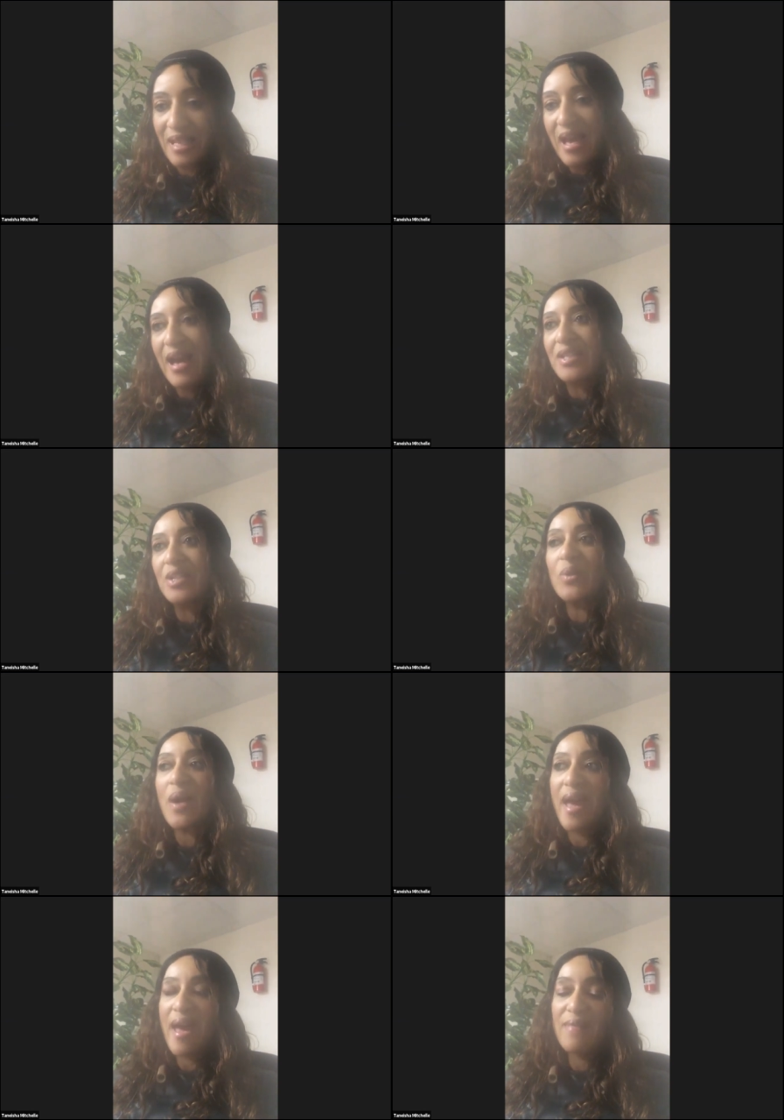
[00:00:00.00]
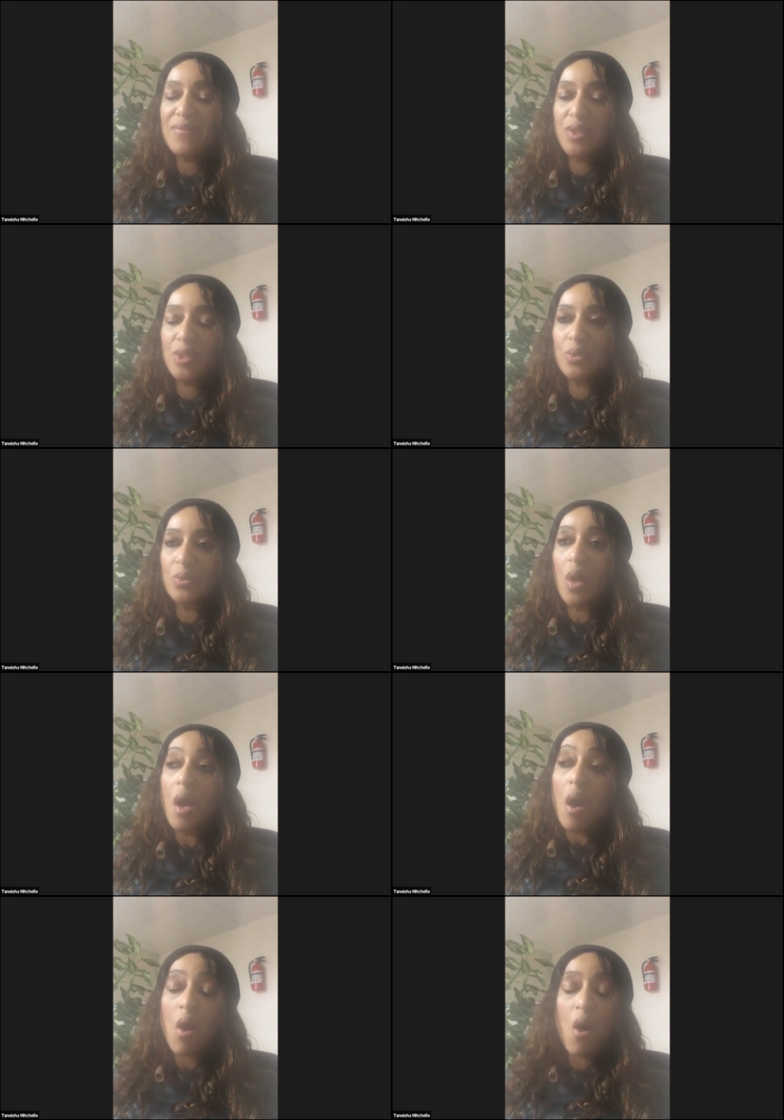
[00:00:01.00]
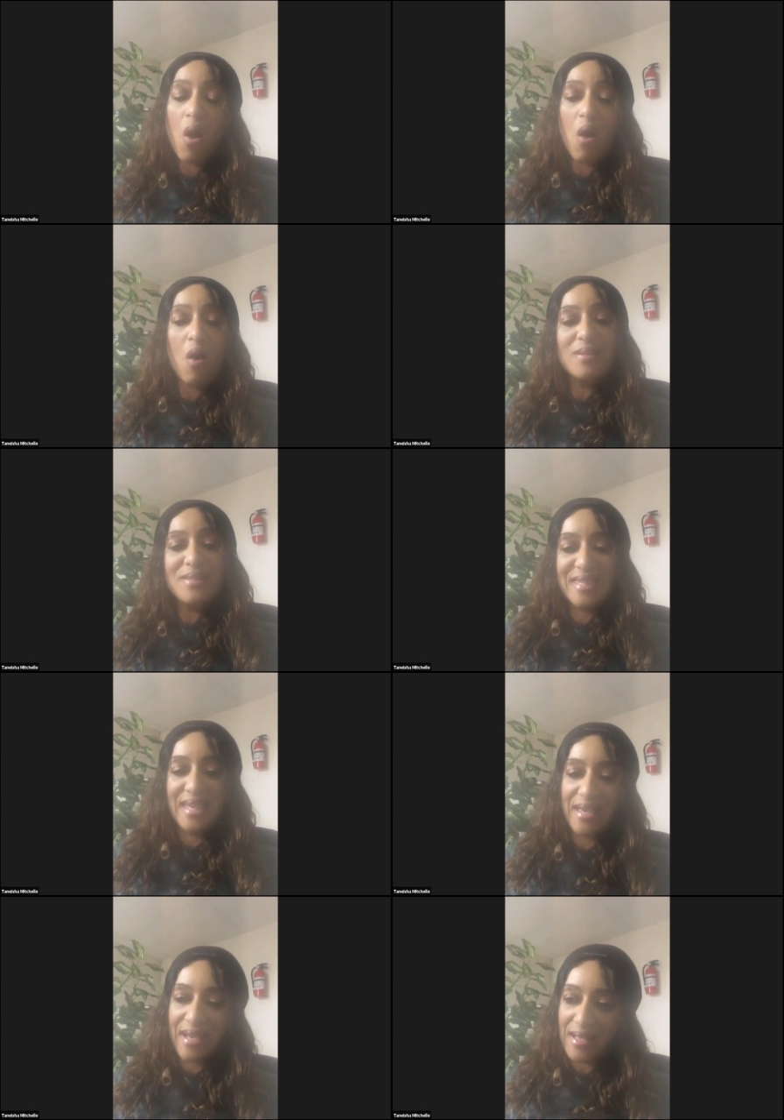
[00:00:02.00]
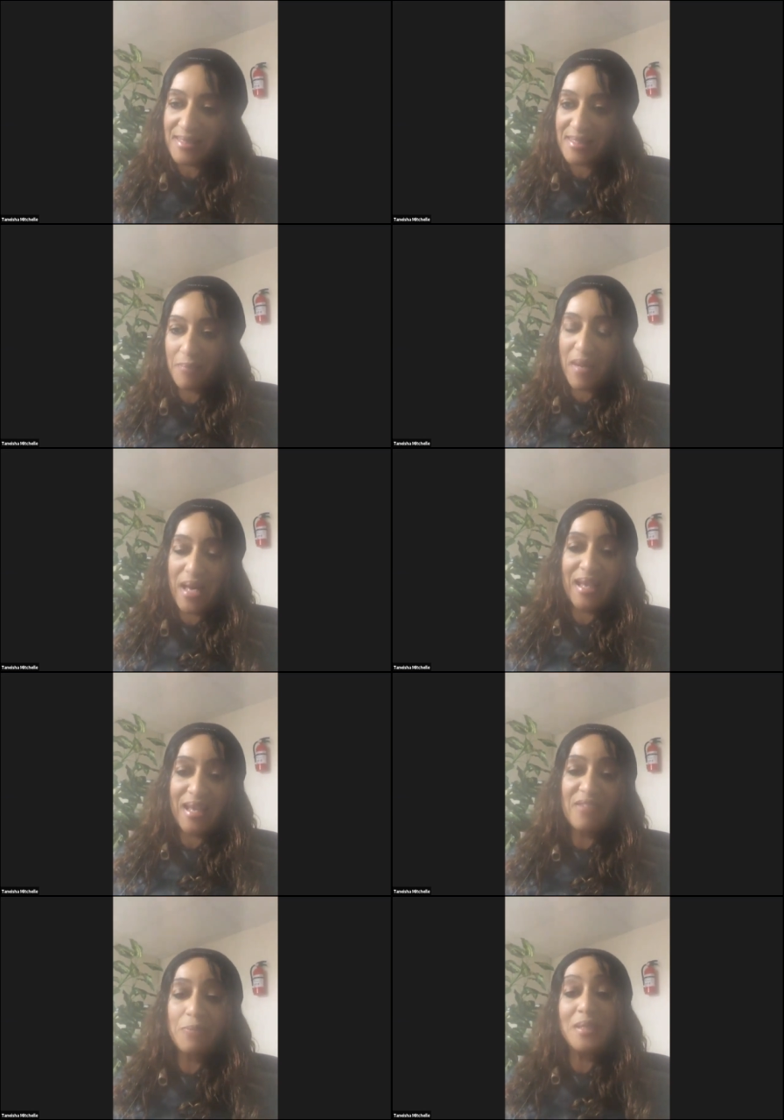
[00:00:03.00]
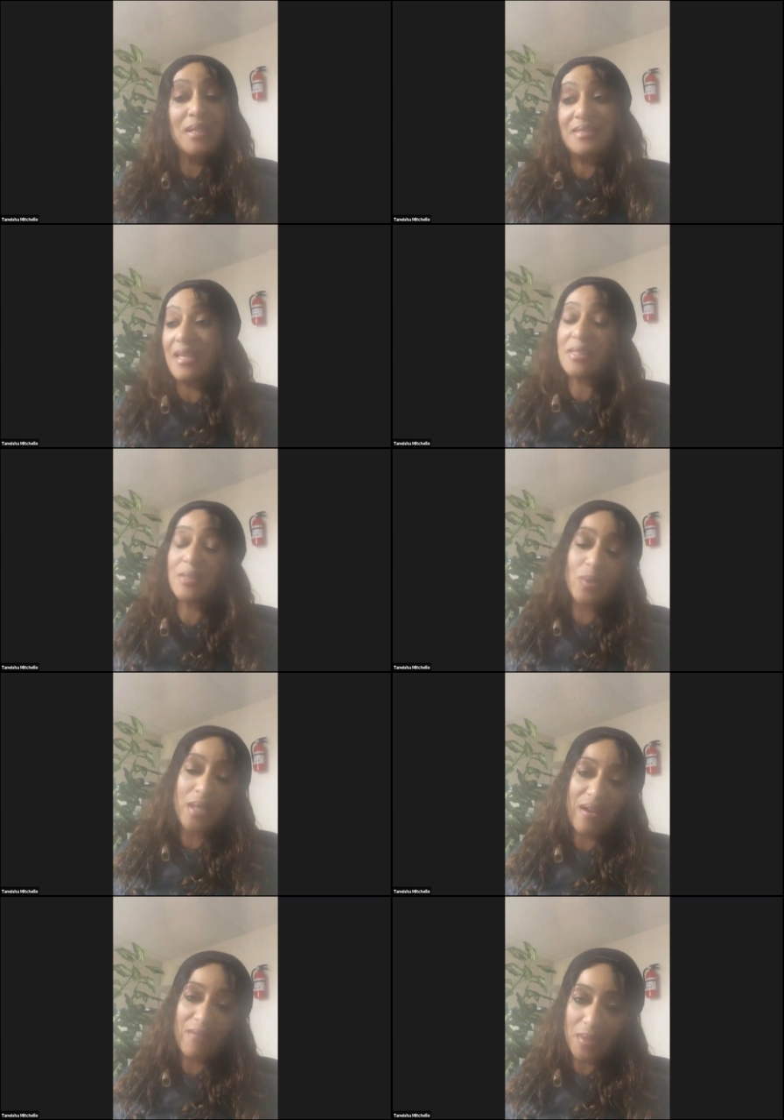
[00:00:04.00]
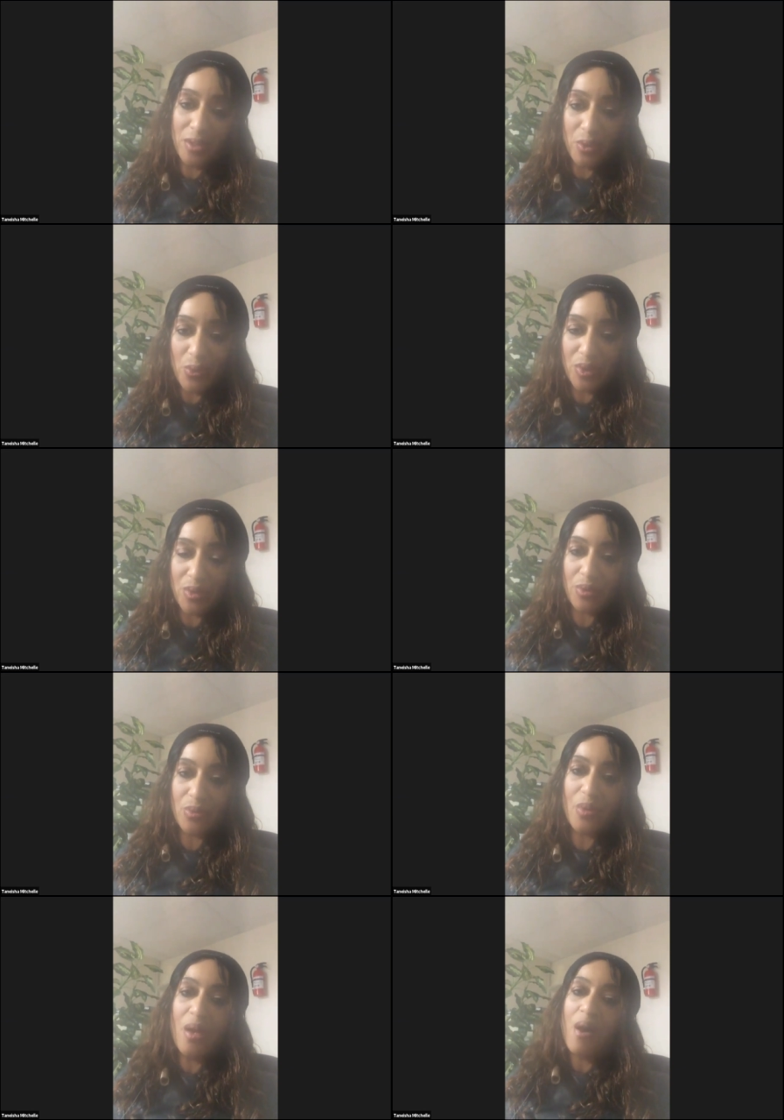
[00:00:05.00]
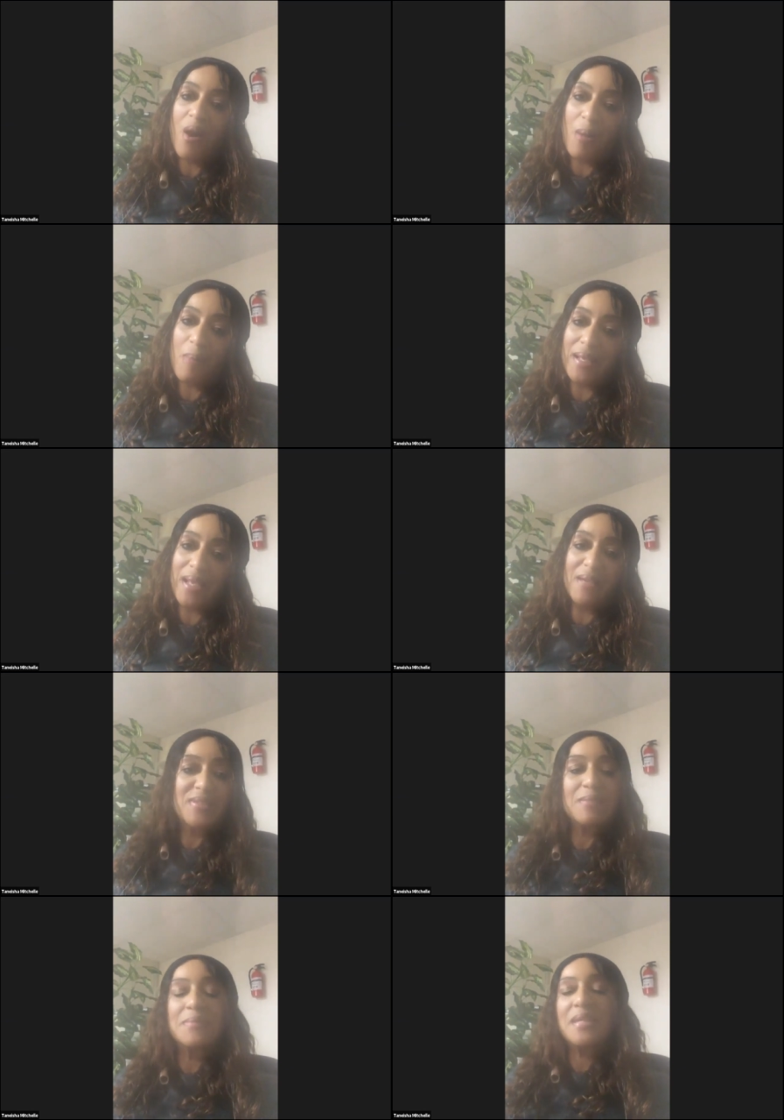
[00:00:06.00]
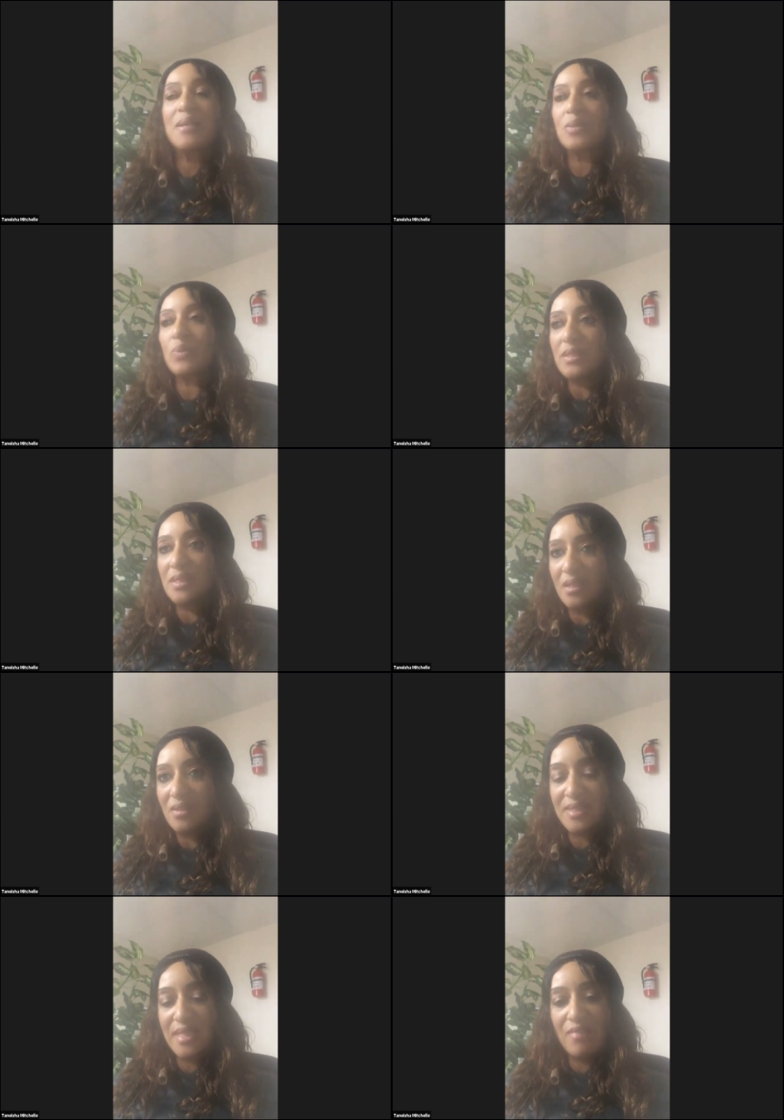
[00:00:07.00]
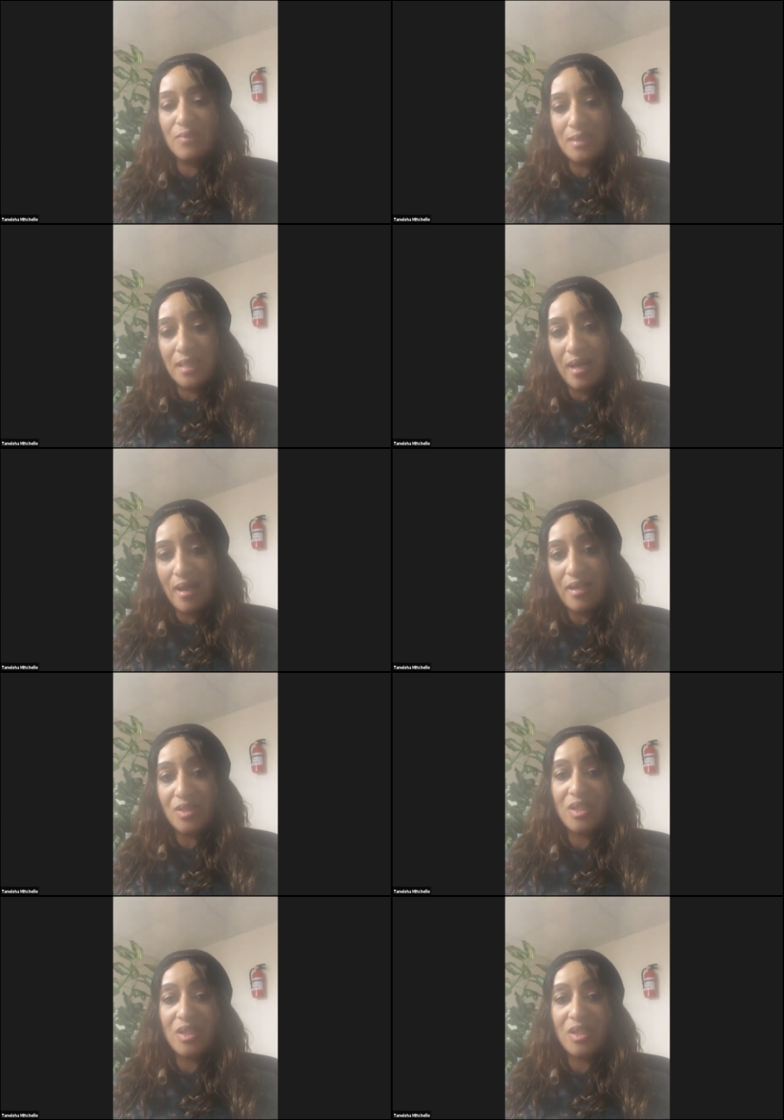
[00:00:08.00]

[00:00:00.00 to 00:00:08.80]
I don't have to cause chaos in my life because that's what I've been used to all my life. Sometimes we self sabotage